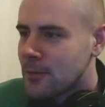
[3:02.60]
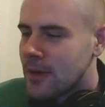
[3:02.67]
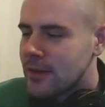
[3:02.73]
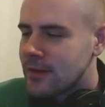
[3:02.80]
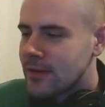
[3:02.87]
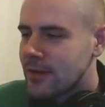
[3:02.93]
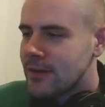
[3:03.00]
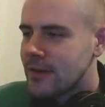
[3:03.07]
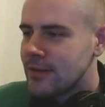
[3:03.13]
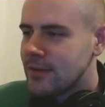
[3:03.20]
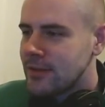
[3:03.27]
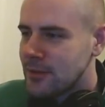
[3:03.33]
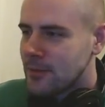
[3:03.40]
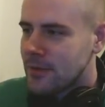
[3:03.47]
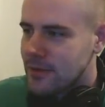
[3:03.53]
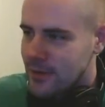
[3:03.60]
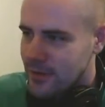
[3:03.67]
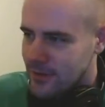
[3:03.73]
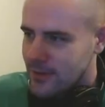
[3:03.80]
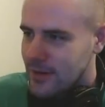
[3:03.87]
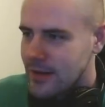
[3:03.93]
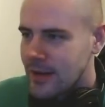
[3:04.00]
what it turned into was
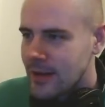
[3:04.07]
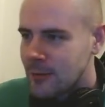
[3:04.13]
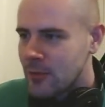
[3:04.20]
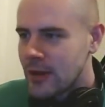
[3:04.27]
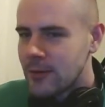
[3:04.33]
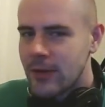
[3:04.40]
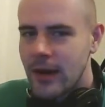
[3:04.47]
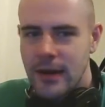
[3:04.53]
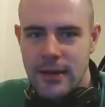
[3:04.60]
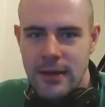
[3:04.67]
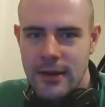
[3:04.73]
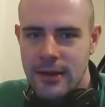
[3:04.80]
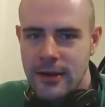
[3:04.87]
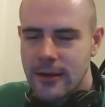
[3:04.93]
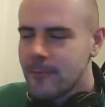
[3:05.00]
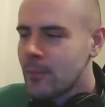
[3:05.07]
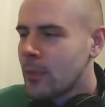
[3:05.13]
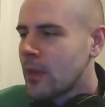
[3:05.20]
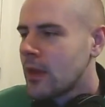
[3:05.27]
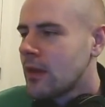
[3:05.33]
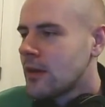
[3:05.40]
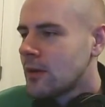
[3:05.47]
this sort of gameplay right here,
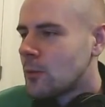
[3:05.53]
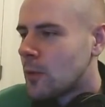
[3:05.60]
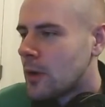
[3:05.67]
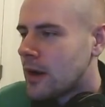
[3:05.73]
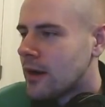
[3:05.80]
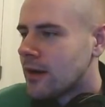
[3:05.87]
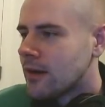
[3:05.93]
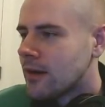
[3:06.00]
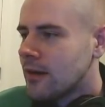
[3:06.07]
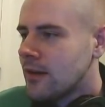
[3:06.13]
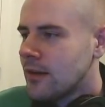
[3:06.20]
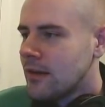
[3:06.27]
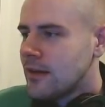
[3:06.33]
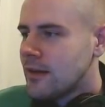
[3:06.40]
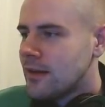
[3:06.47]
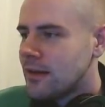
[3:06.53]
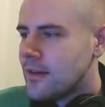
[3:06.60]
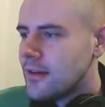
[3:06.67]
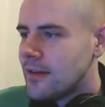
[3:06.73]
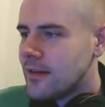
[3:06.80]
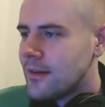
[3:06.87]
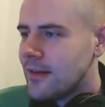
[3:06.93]
where
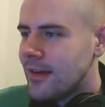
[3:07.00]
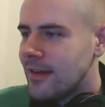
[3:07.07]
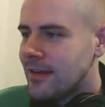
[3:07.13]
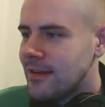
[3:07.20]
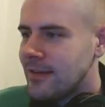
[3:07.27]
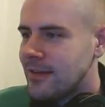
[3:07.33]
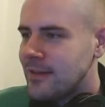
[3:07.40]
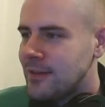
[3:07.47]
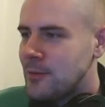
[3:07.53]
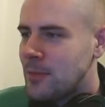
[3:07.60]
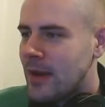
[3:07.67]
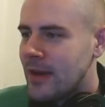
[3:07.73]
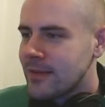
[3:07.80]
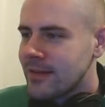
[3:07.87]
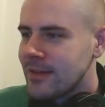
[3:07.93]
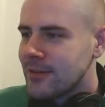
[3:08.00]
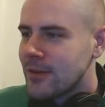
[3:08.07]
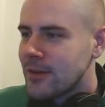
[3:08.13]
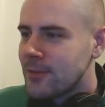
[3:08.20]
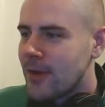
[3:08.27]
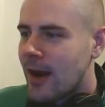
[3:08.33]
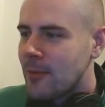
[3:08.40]
you basically
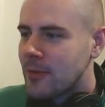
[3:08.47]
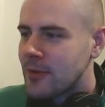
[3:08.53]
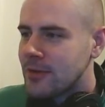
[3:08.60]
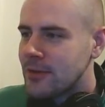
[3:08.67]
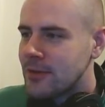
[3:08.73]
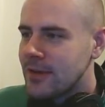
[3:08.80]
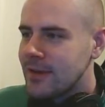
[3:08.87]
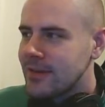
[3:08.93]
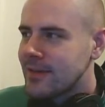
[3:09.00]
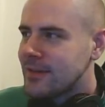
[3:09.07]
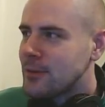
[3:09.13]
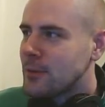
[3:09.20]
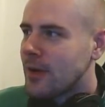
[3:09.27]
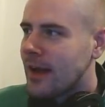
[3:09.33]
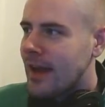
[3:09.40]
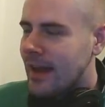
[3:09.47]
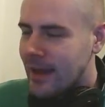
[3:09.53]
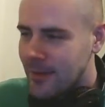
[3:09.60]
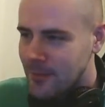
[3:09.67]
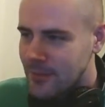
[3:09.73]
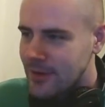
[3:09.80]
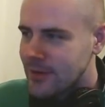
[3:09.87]
look for opportunities to do
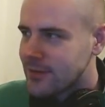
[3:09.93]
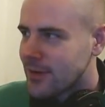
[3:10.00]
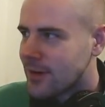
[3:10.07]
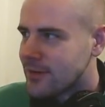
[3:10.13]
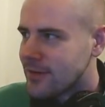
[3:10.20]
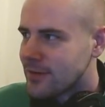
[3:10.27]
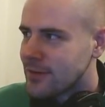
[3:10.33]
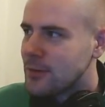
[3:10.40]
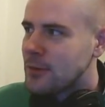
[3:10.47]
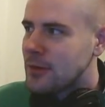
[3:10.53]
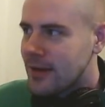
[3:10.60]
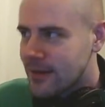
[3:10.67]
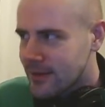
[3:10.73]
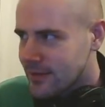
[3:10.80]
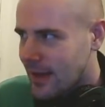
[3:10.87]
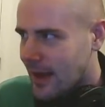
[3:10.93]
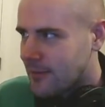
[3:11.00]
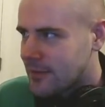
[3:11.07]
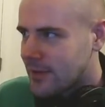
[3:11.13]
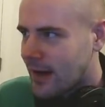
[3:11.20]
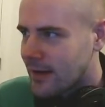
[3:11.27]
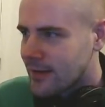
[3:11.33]
amp discharges. So you get your
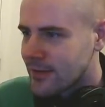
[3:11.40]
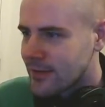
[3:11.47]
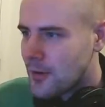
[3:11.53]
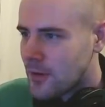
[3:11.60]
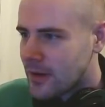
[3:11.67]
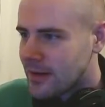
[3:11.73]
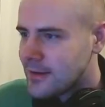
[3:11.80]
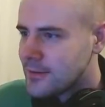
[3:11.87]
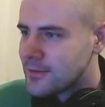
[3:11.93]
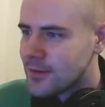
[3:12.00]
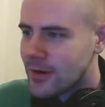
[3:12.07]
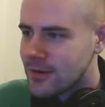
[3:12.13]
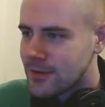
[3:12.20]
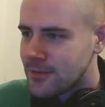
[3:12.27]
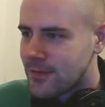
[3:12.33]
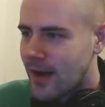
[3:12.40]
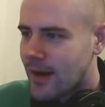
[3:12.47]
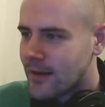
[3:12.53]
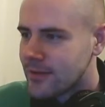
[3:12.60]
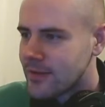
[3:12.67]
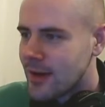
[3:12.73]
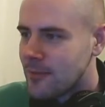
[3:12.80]
Savage Axe going, you charge your
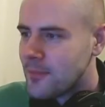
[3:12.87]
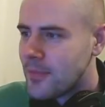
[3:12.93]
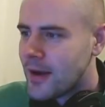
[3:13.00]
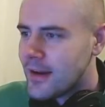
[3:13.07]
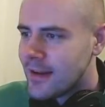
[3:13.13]
files up, but